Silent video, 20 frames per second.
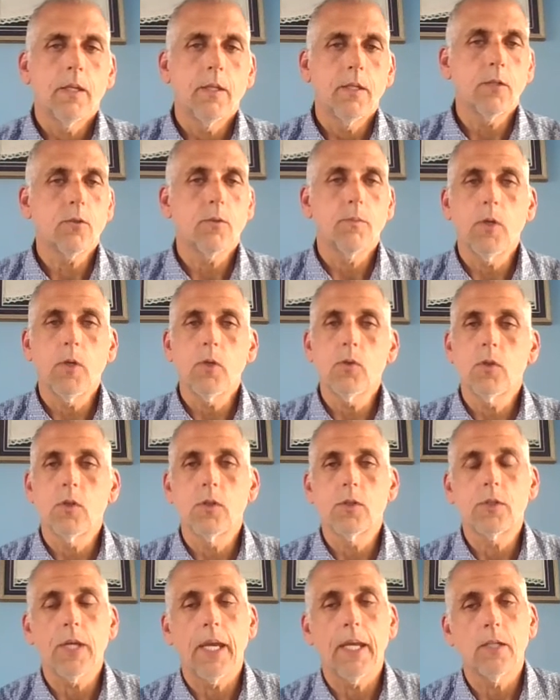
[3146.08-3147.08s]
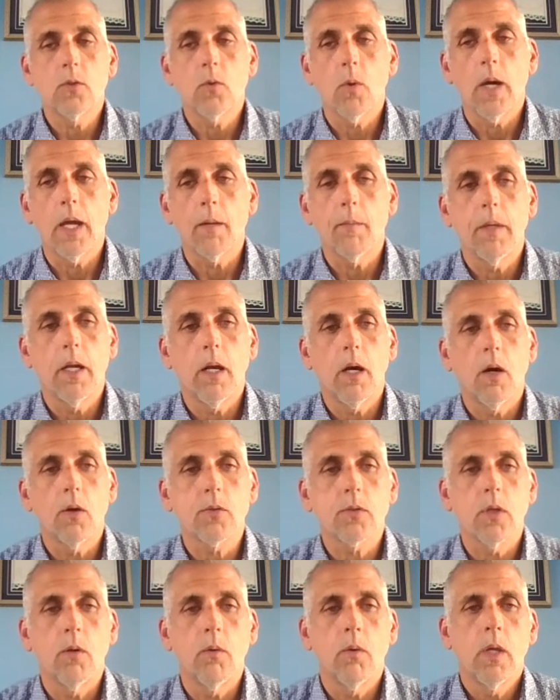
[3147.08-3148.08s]
Distribution's changed quite a bit
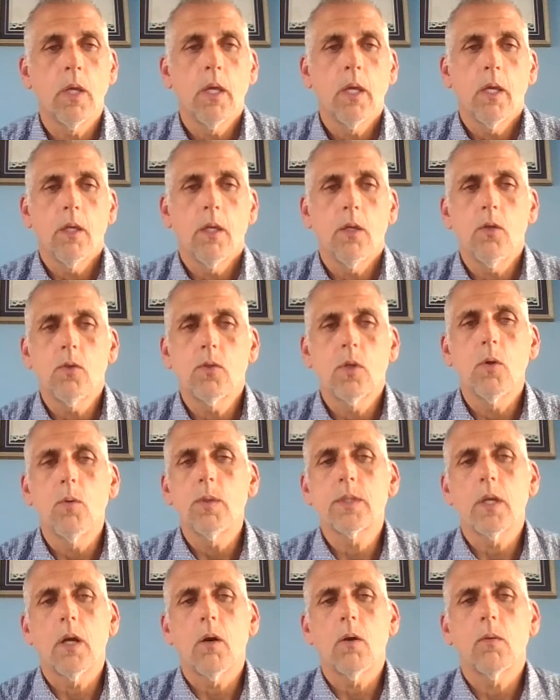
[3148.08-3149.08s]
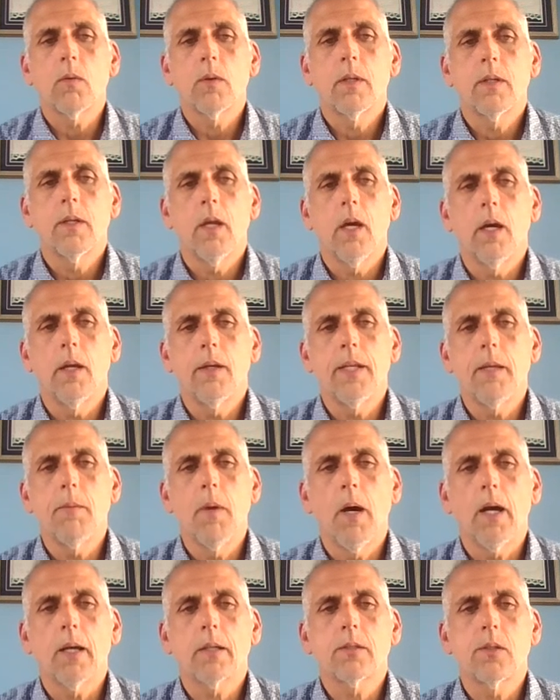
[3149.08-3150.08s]
also. Used to, we saw
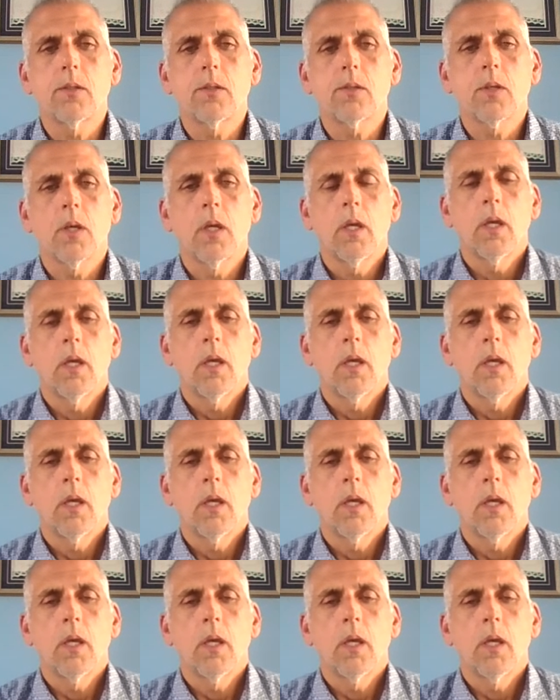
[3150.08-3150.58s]
D-boxes.